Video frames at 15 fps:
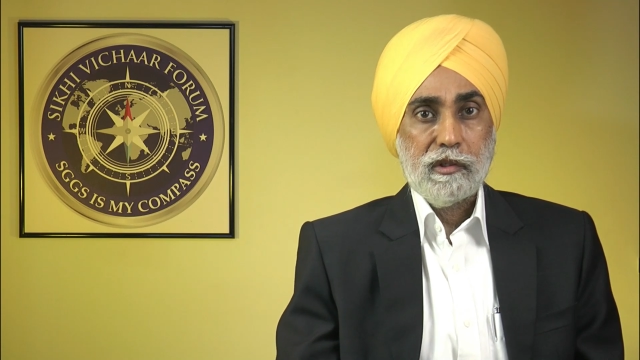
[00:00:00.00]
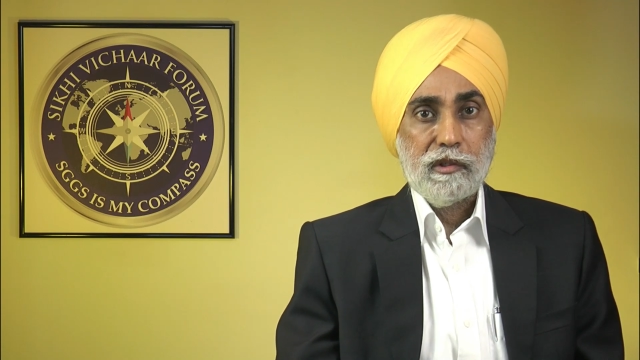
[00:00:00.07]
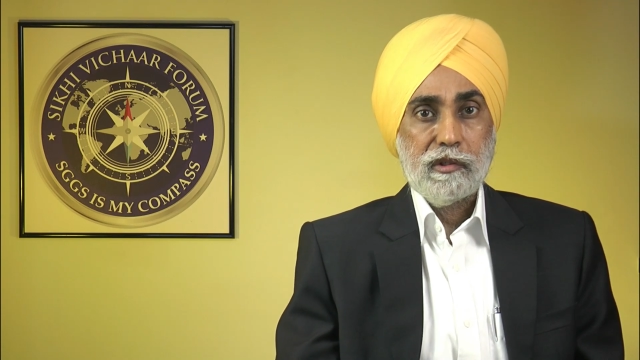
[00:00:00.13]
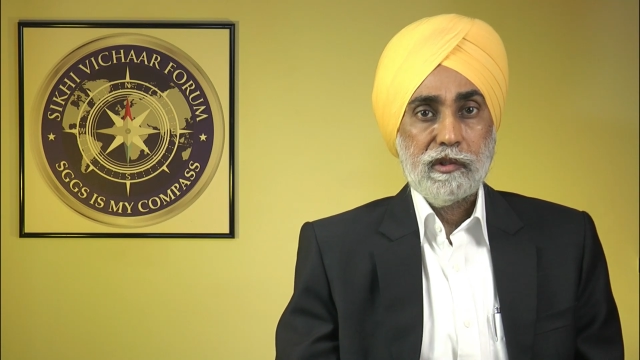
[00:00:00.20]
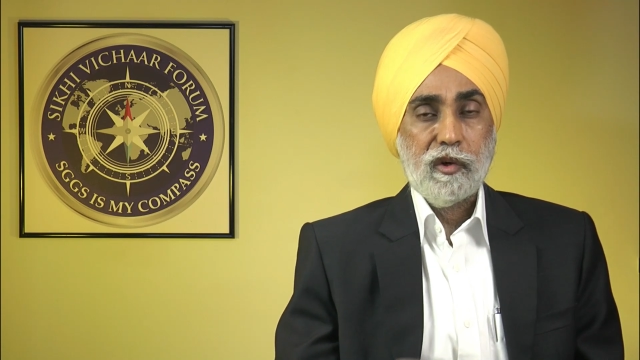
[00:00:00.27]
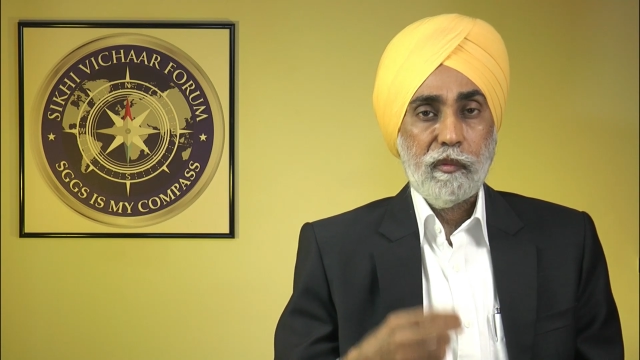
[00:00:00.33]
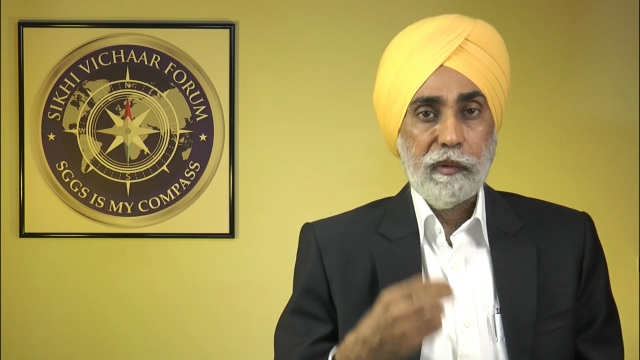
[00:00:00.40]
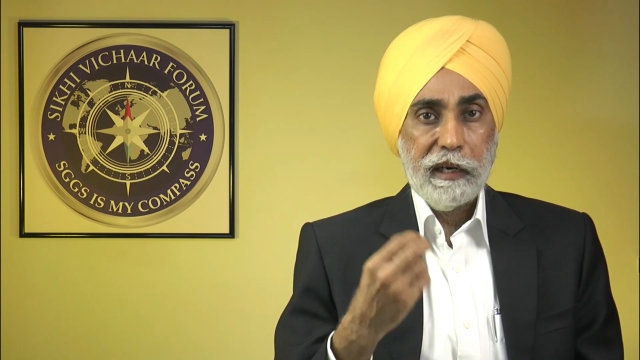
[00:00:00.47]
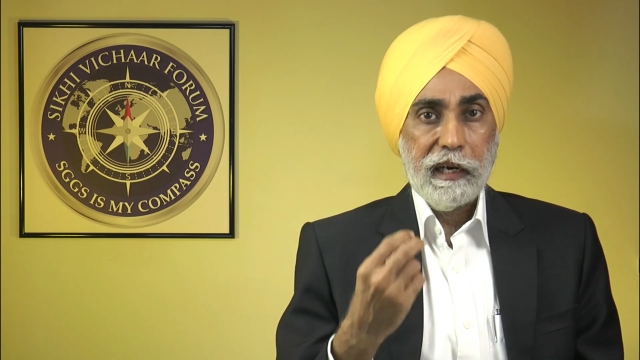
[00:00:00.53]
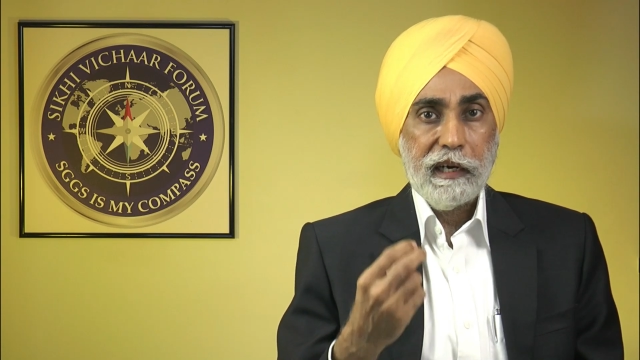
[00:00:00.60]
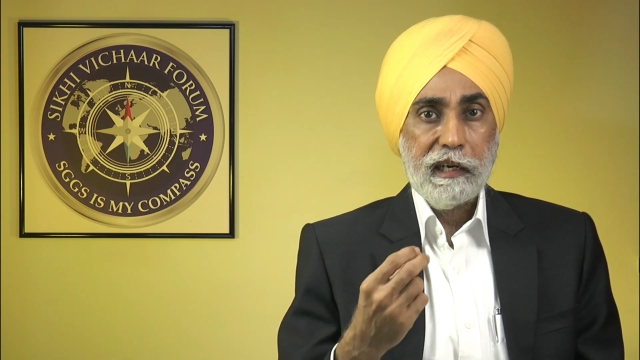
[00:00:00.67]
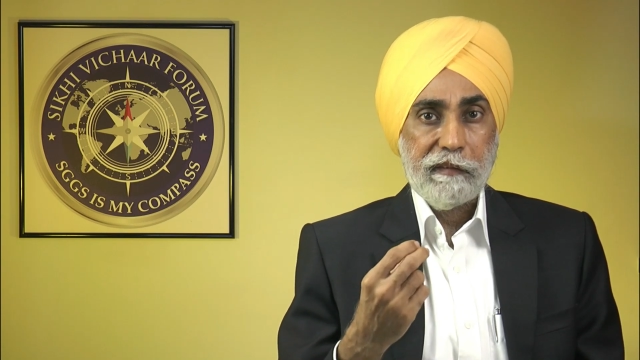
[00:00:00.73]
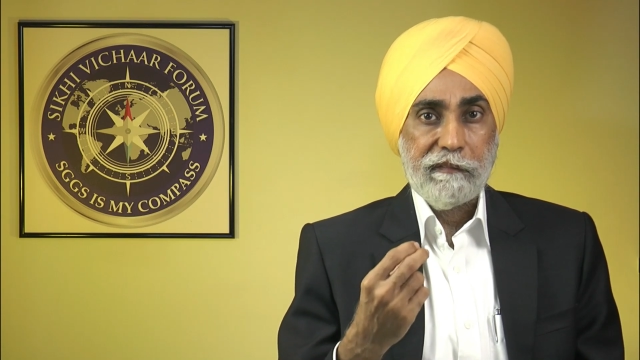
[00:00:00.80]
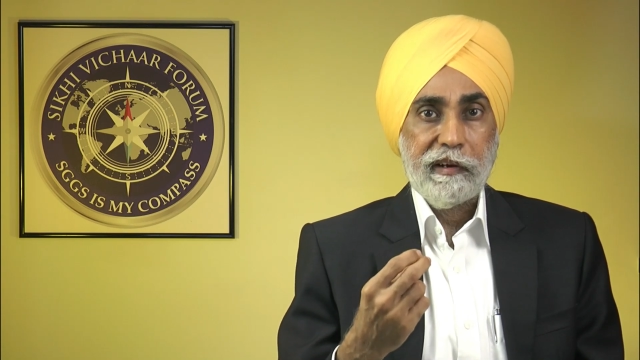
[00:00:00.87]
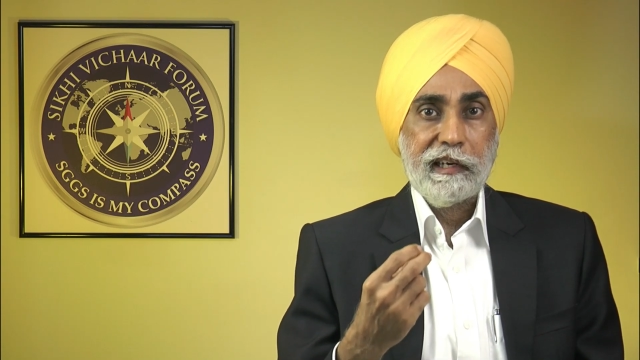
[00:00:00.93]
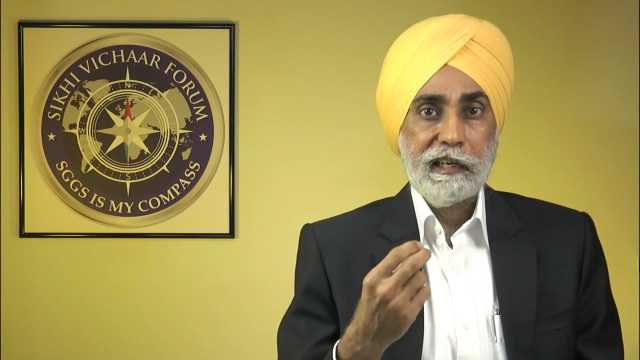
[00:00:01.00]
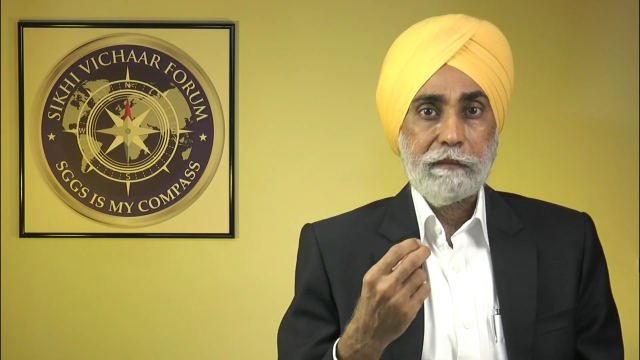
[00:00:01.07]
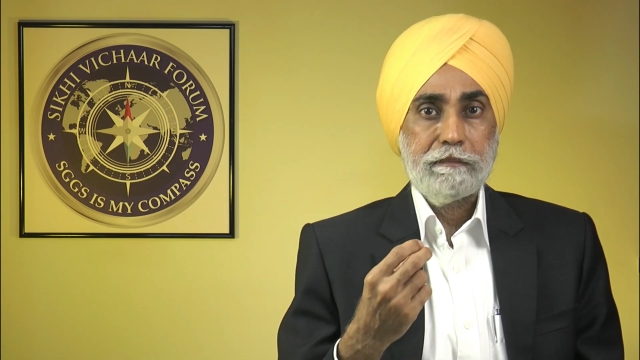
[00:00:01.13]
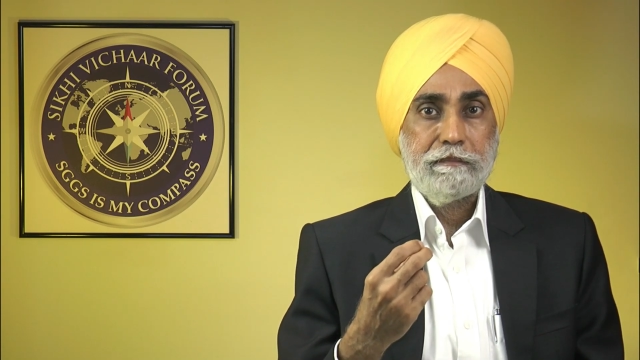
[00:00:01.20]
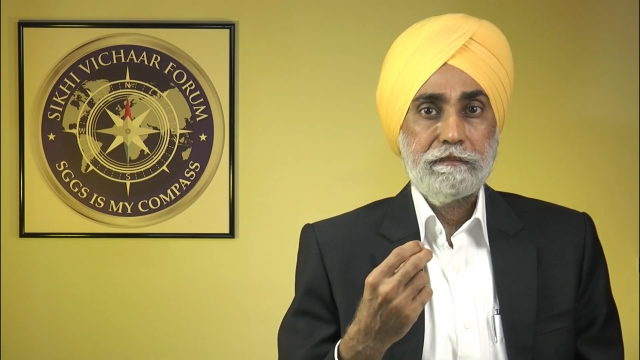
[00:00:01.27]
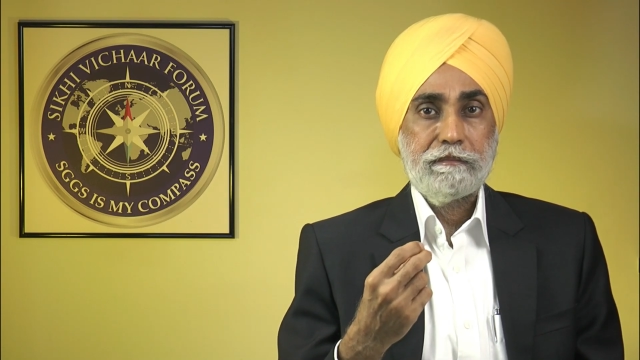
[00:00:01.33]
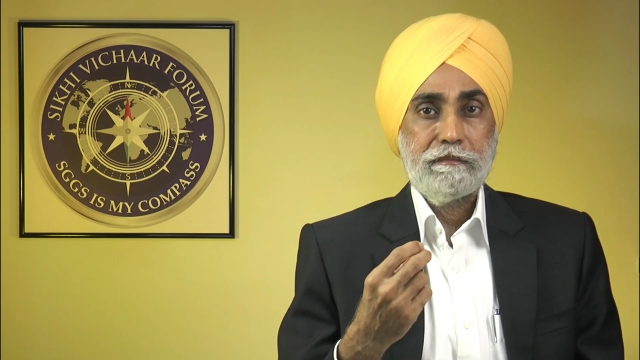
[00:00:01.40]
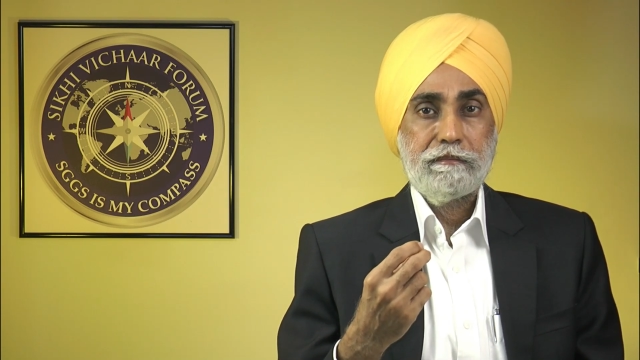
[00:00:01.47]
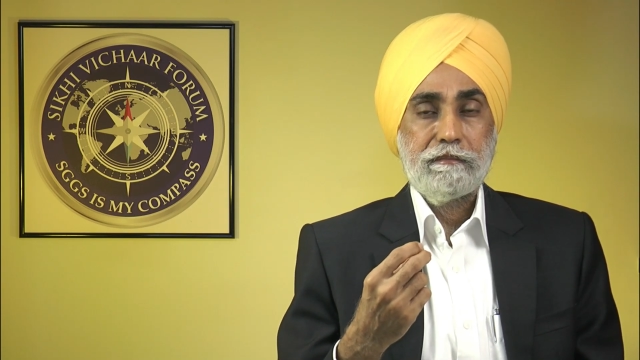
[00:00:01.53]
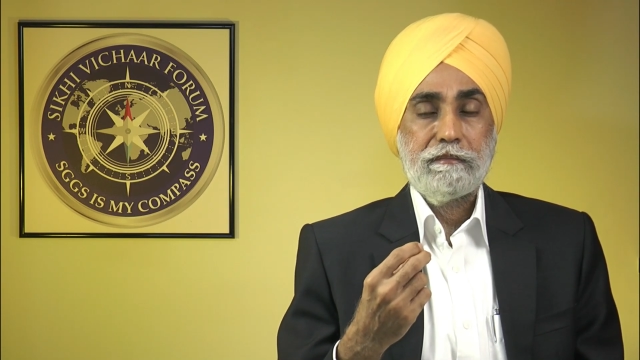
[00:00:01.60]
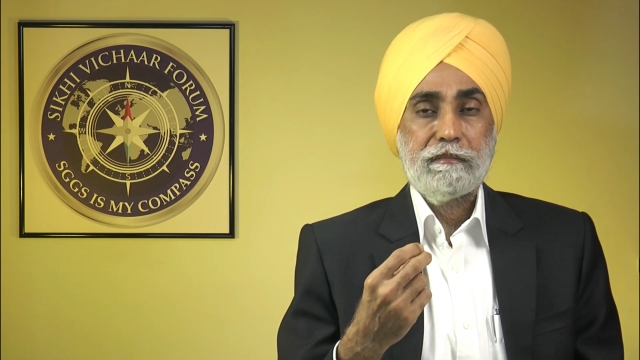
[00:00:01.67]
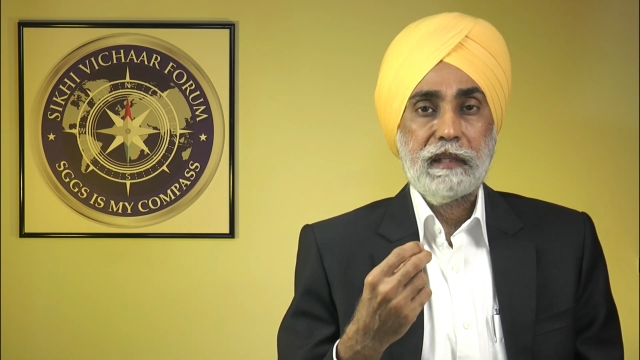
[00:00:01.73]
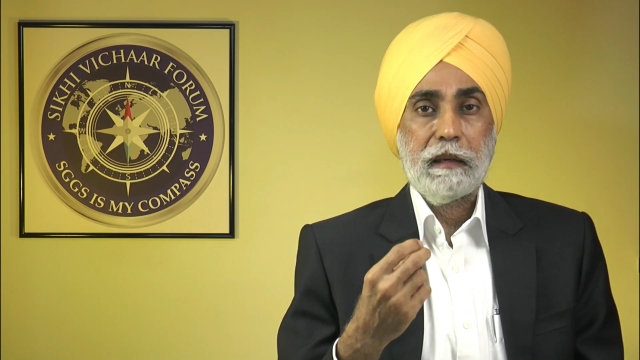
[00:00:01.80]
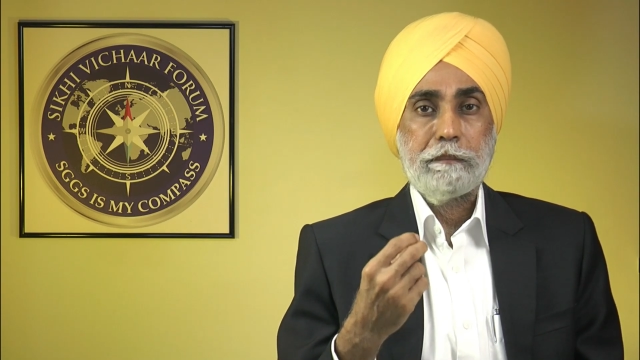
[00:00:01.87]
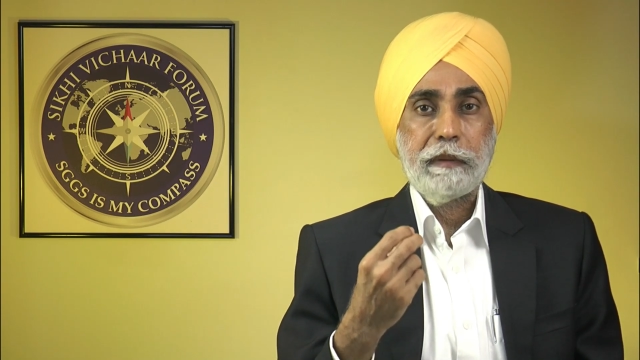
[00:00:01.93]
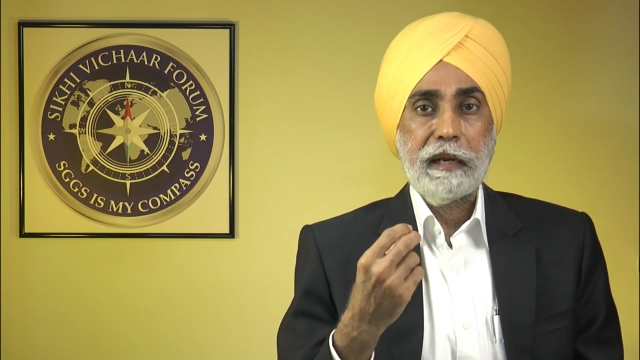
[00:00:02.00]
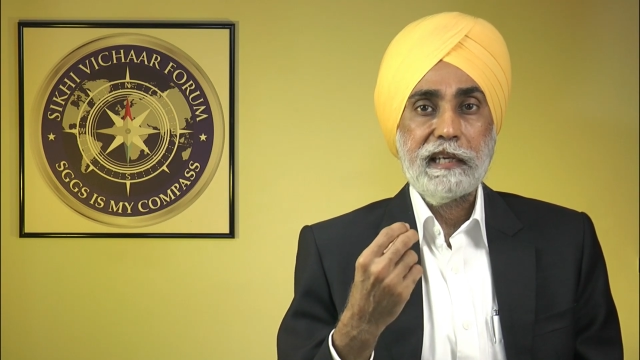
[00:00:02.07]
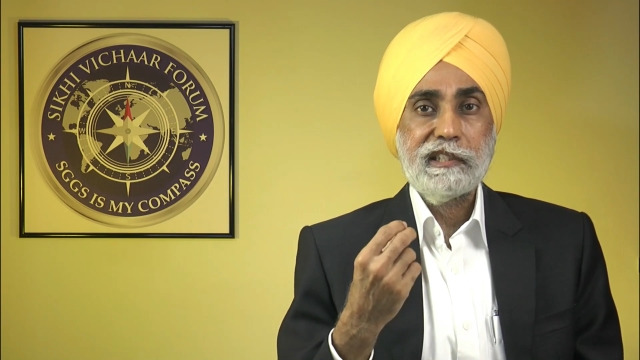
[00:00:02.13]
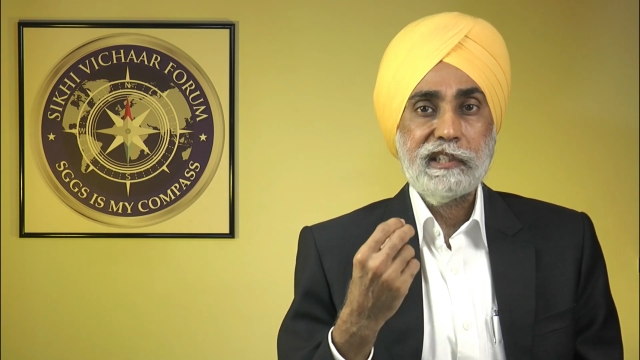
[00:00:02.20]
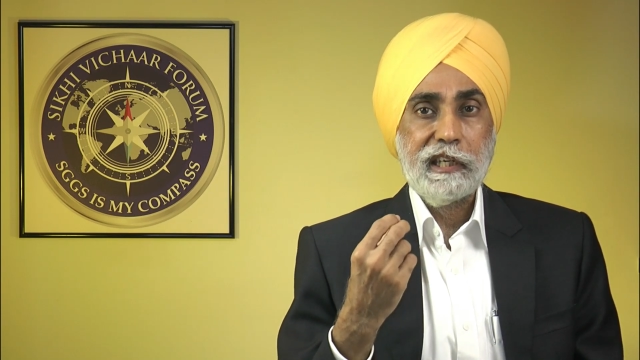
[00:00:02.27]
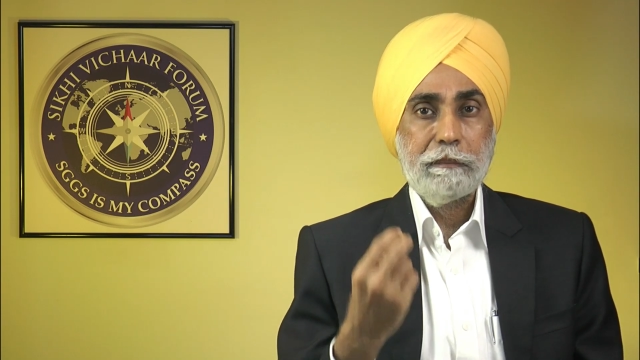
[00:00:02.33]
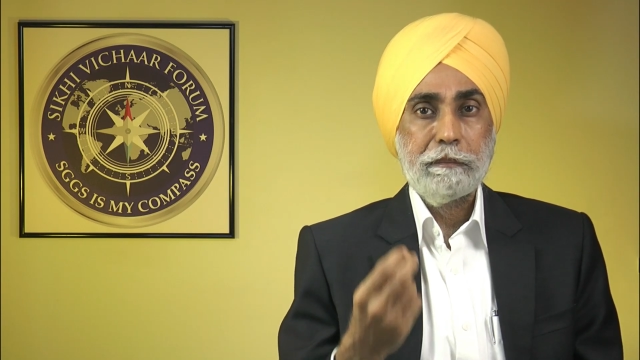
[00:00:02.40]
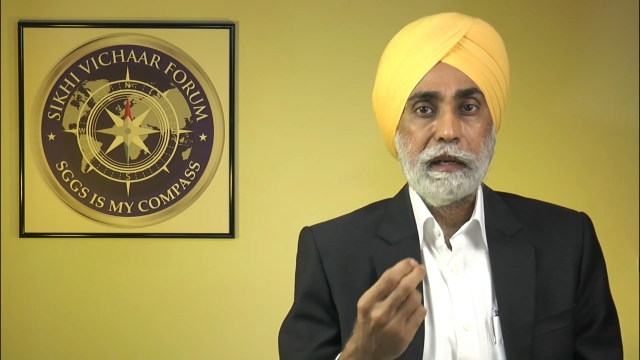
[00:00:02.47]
So we can develop the basic